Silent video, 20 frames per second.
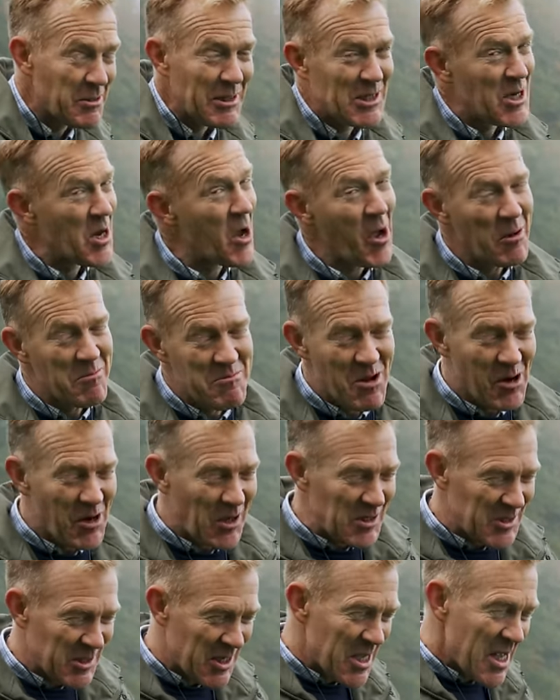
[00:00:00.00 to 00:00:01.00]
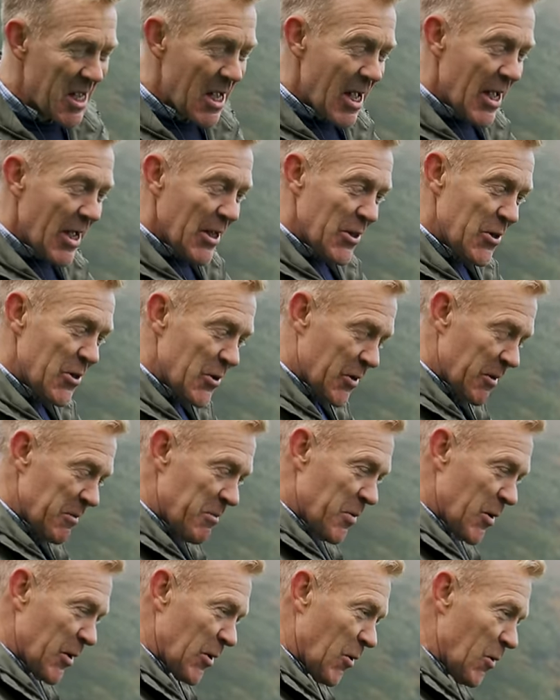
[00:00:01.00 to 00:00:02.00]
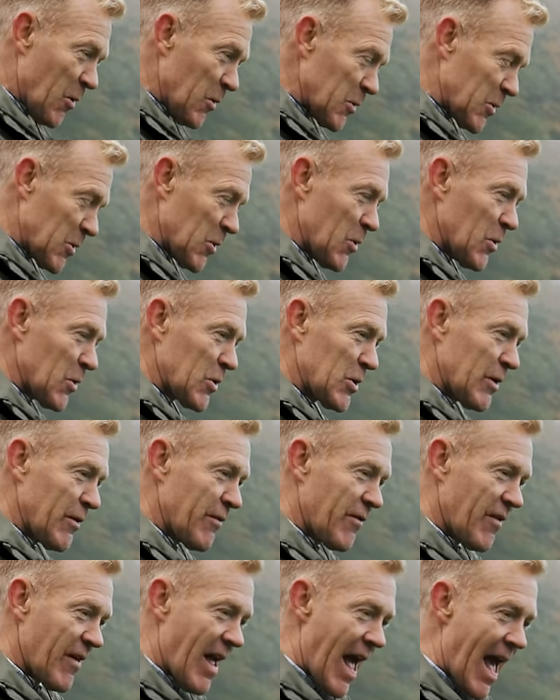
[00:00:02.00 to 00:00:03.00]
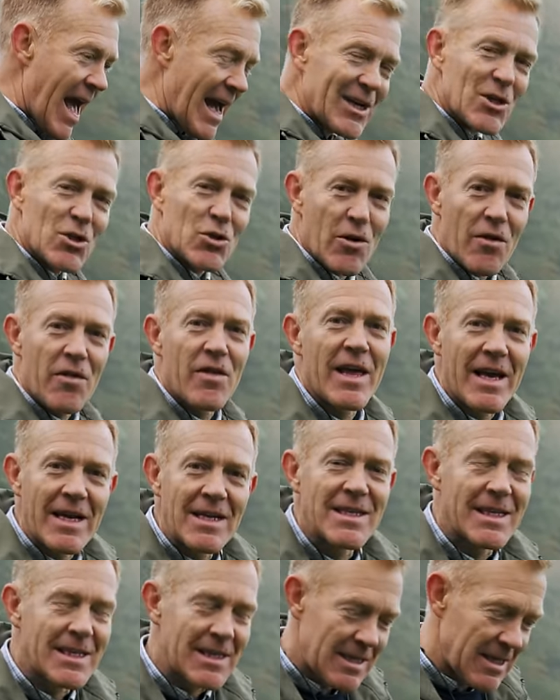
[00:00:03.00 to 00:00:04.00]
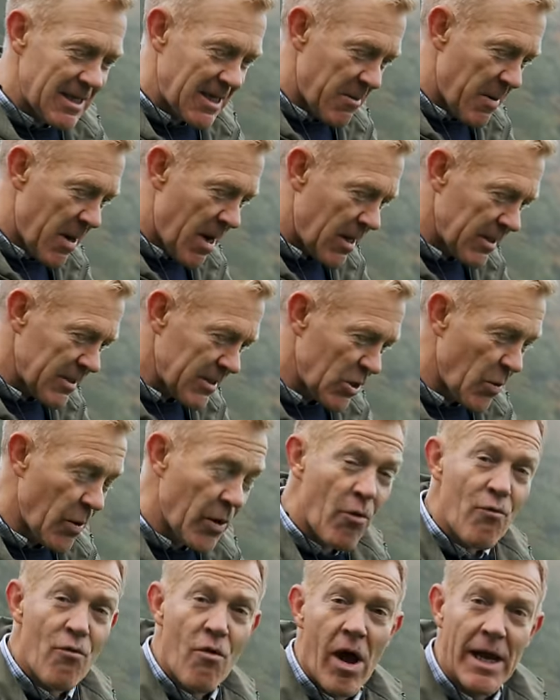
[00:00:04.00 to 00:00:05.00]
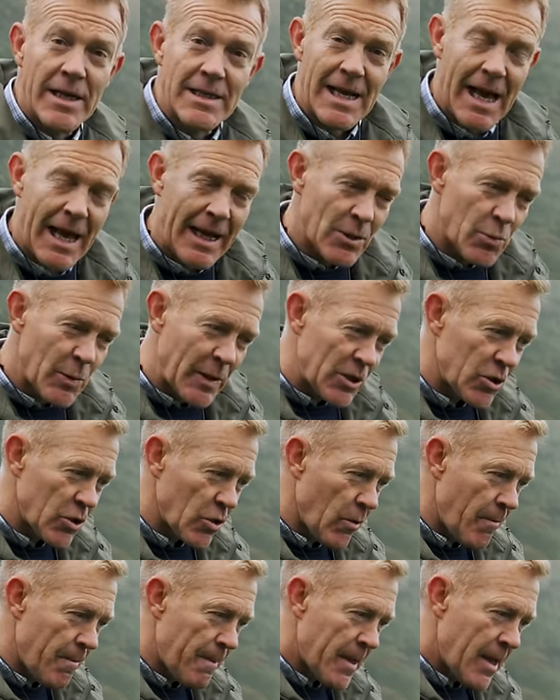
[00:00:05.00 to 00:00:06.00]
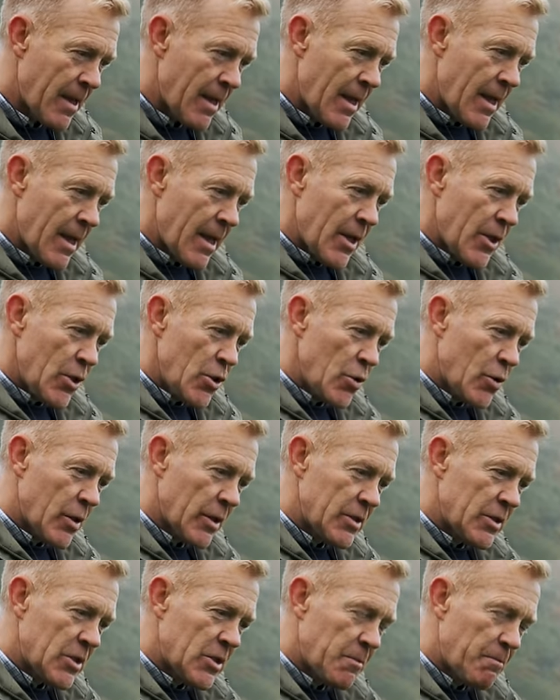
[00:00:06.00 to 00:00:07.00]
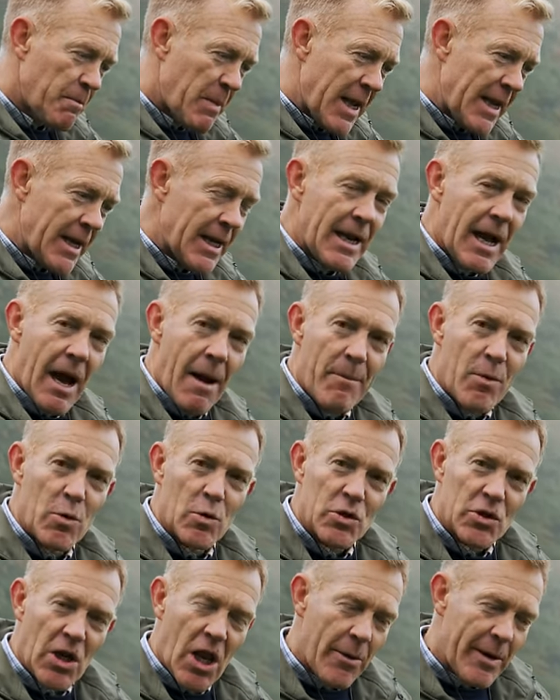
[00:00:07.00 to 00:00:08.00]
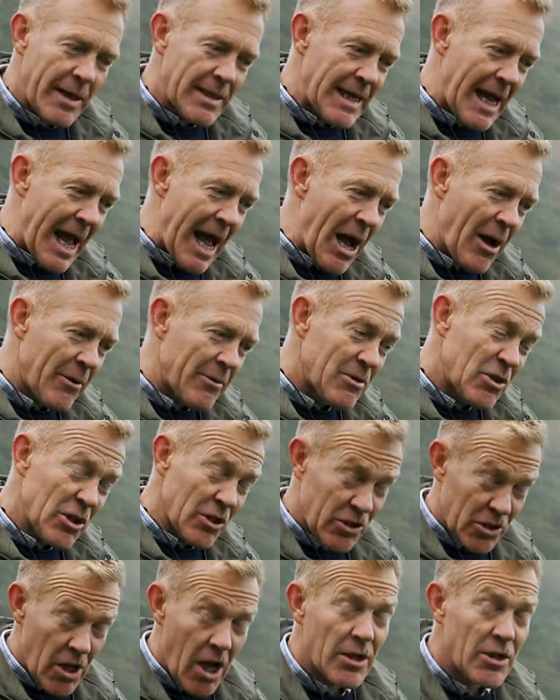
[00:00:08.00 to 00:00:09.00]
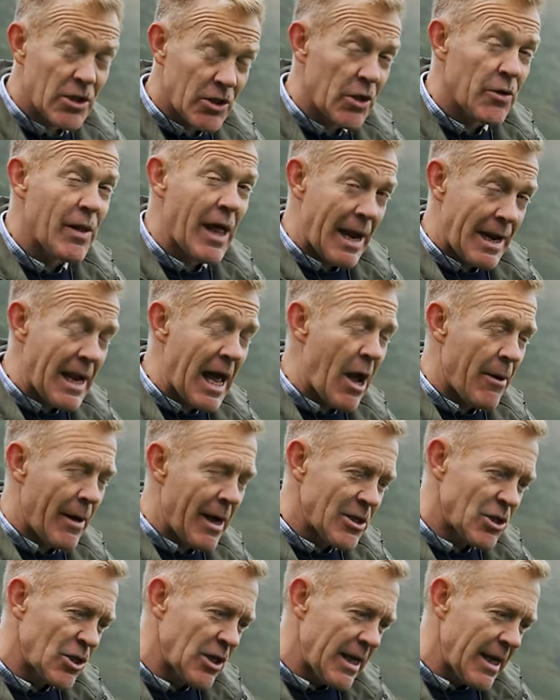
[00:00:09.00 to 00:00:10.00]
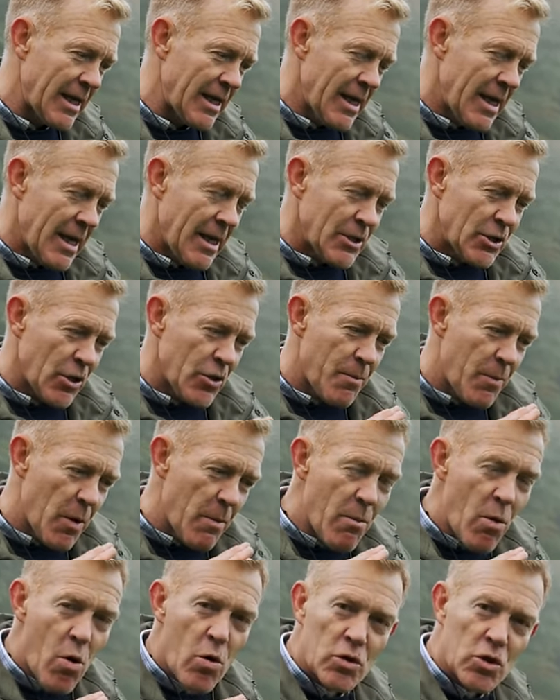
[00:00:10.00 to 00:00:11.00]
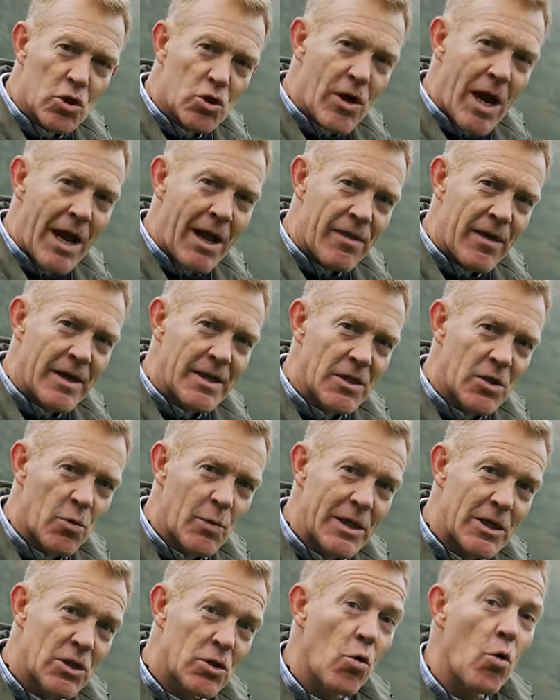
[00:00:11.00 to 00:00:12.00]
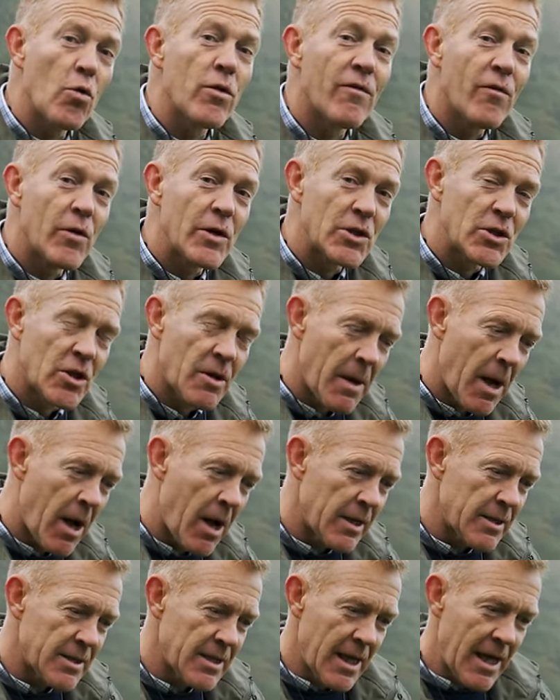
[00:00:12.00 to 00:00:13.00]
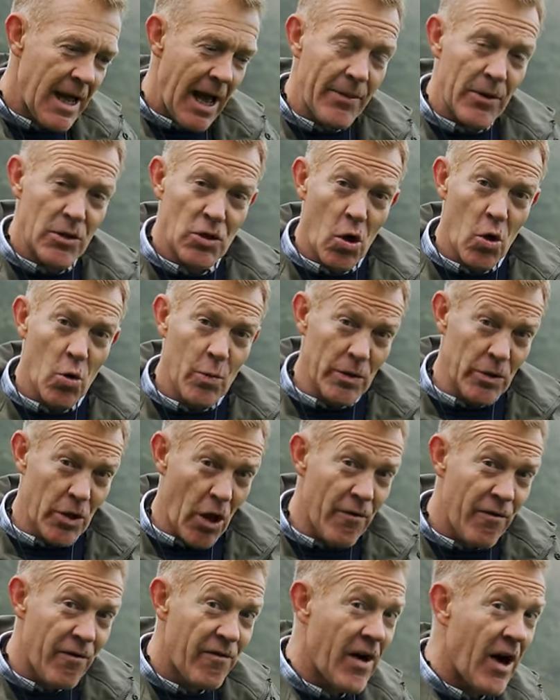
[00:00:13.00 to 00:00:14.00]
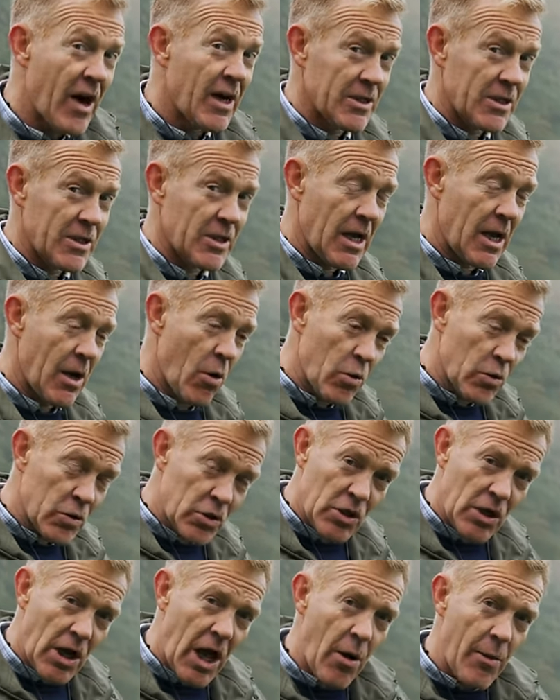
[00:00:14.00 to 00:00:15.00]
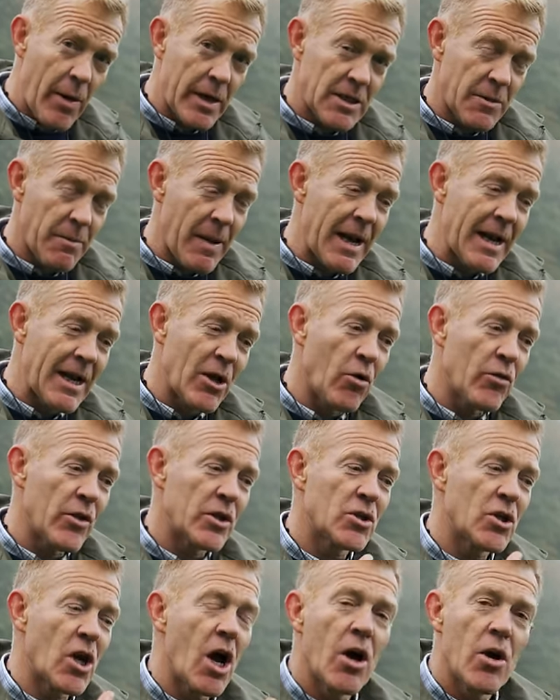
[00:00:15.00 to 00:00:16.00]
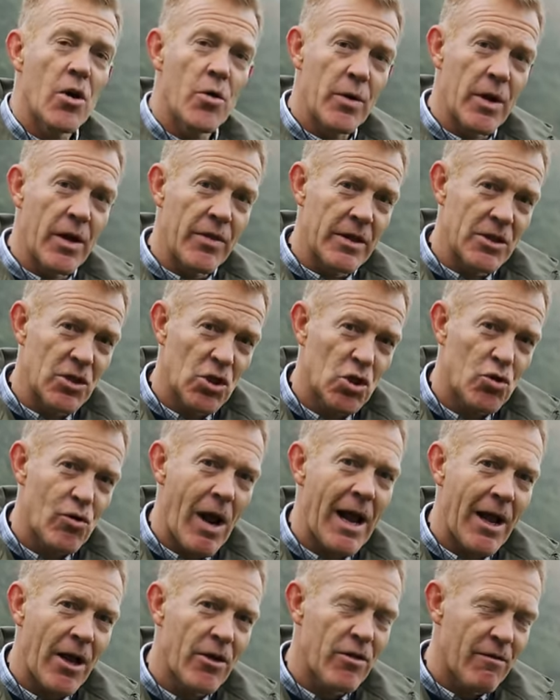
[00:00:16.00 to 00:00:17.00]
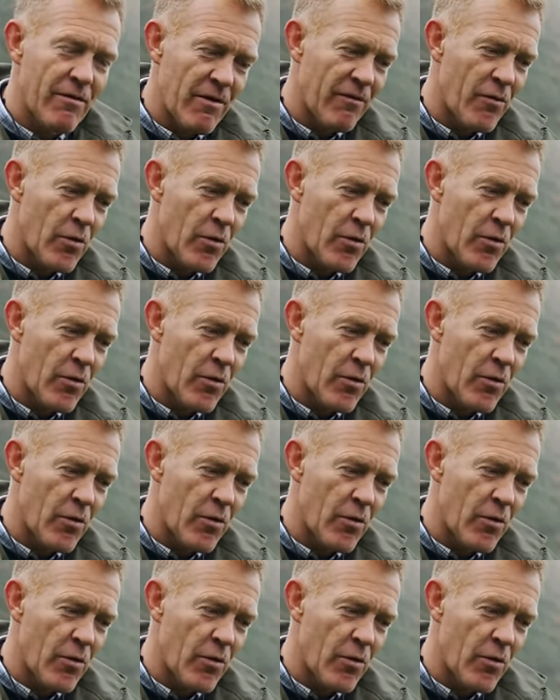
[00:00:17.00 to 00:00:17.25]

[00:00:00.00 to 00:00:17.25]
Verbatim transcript: which I'm not, you can put all sorts of extra things into the command. So on a right hand whistle, you can speed it up or slow it down. She'll start to do that now actually. So you put more strength into the whistle or the voice command and the dog will go faster or slower depending on the tone and the strength of the